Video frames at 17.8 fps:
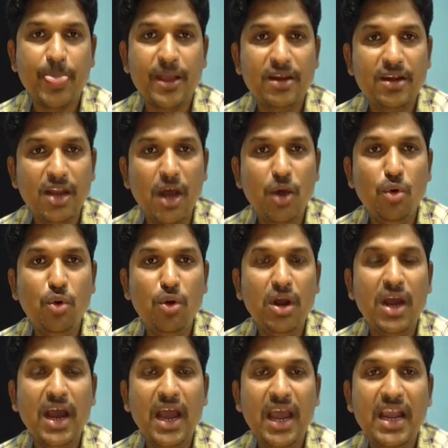
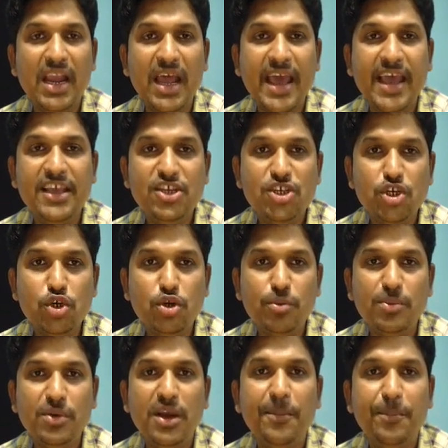Now, I'll
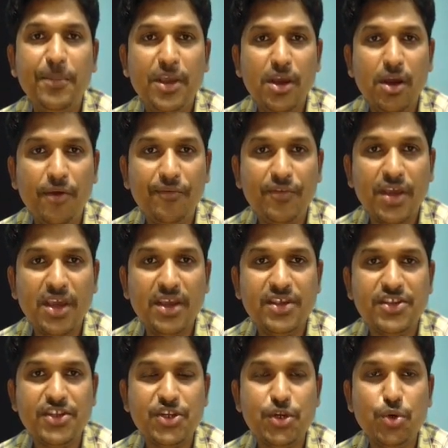assume P of k
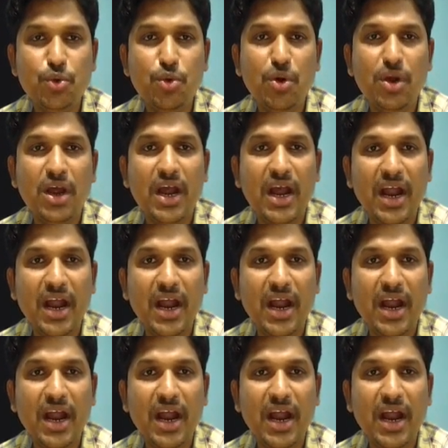is true